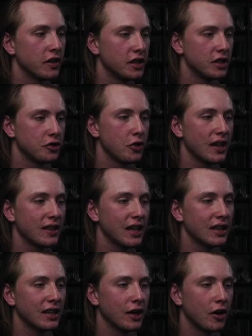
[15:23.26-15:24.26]
then just drag that
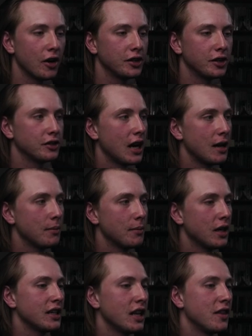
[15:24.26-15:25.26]
layer onto your
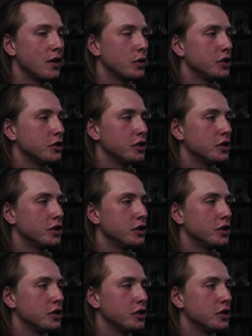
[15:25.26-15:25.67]
timeline. And then once you